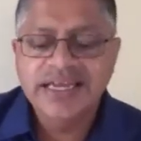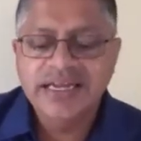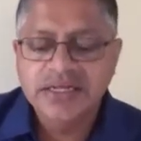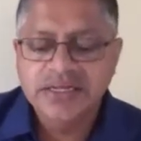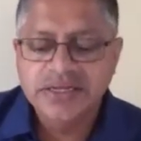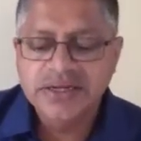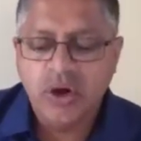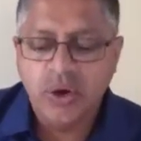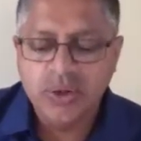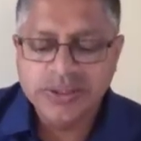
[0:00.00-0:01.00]
in a good
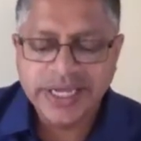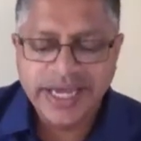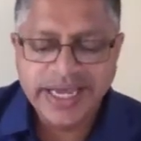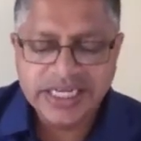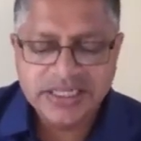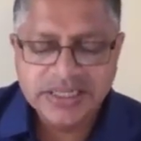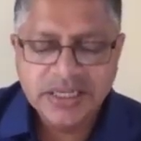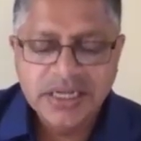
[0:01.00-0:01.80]
old age,